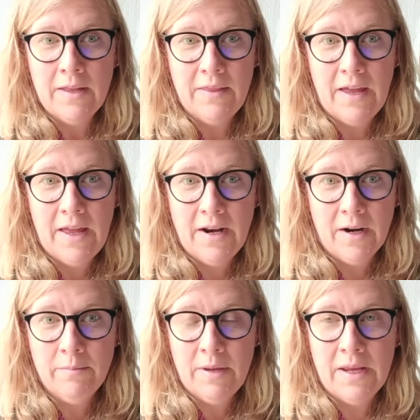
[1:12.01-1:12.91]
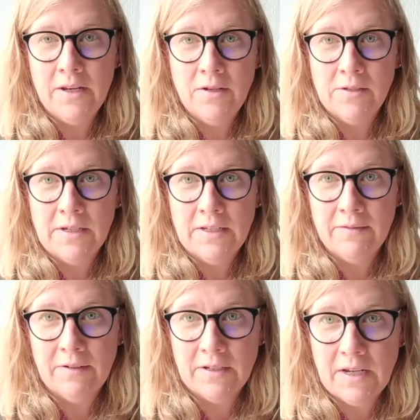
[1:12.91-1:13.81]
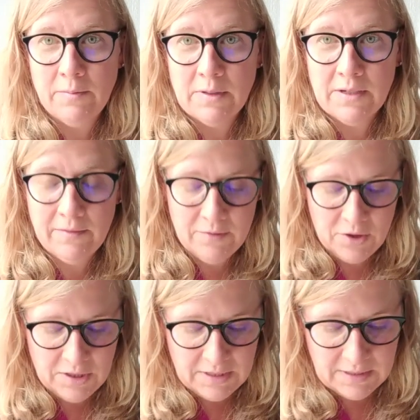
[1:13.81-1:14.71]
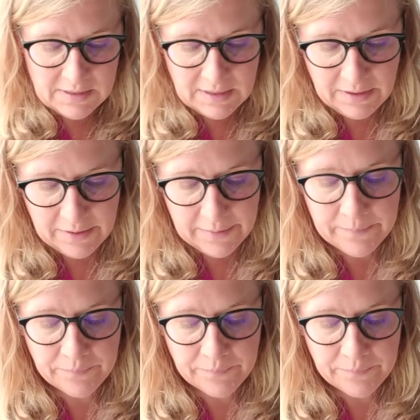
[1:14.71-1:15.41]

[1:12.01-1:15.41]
that are made using different types of cheese here.